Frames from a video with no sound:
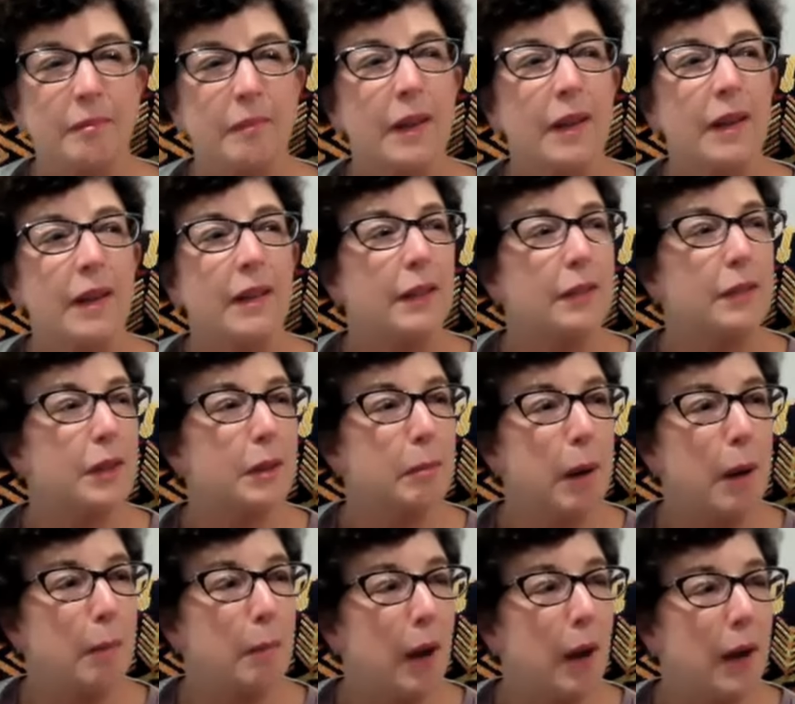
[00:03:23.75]
Lives in my
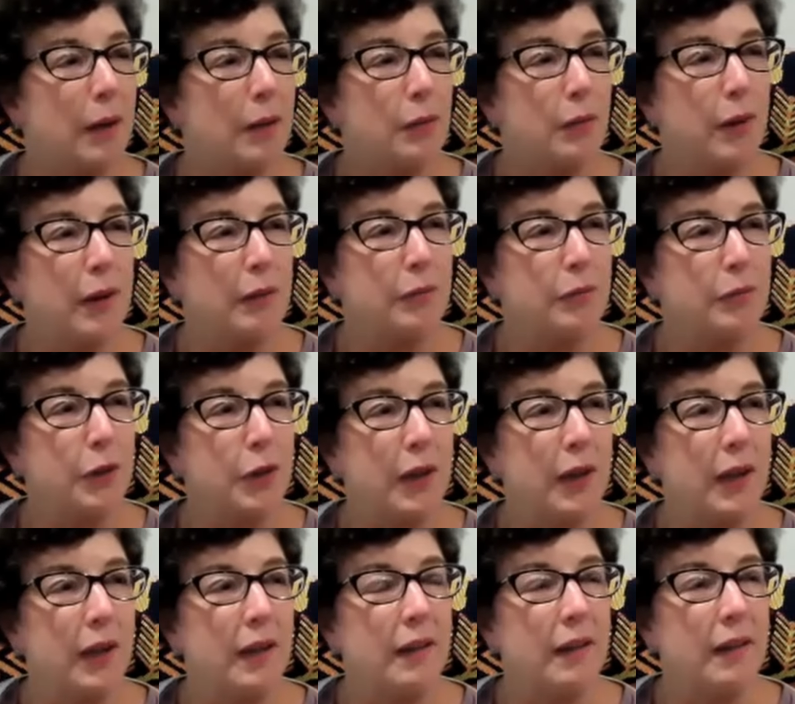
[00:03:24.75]
mind
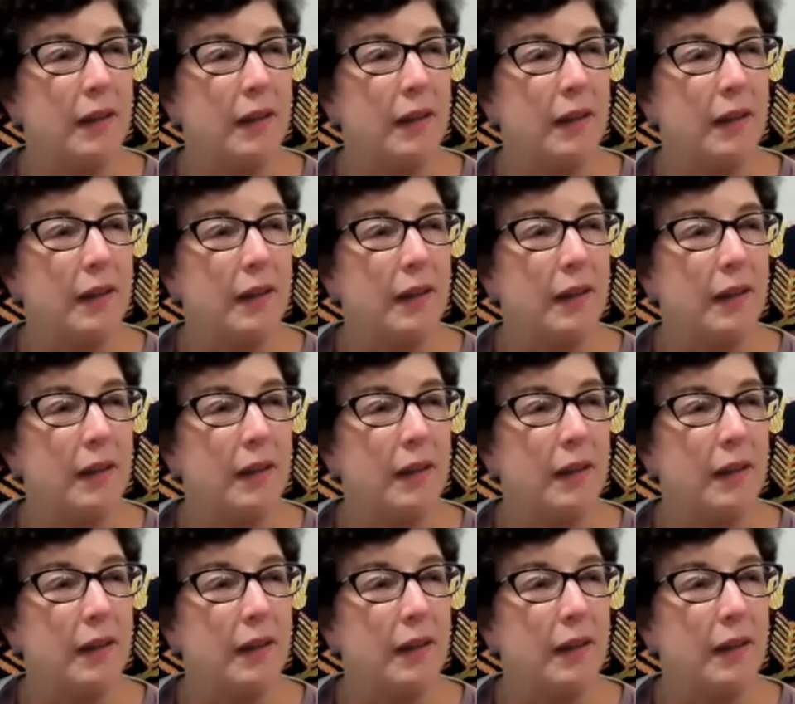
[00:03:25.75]
rent-free.